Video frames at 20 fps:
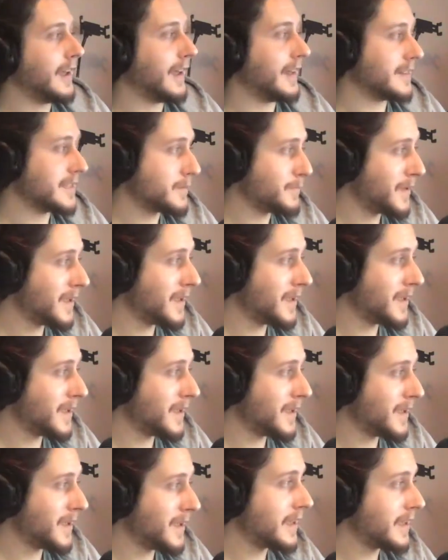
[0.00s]
And speaking
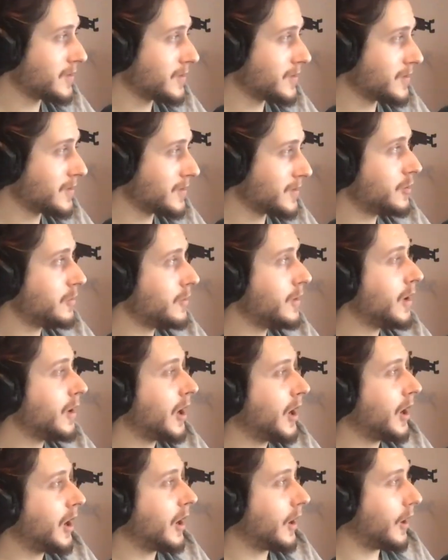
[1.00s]
of per state
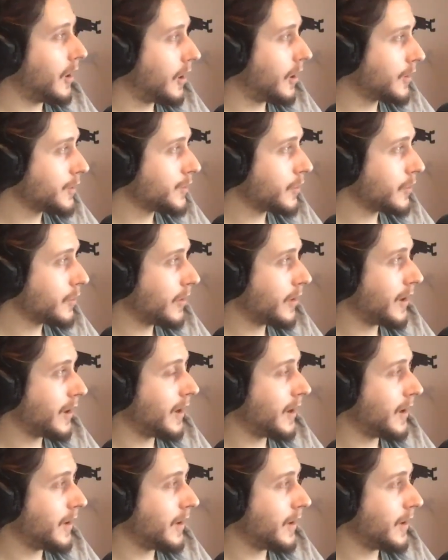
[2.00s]
issue, other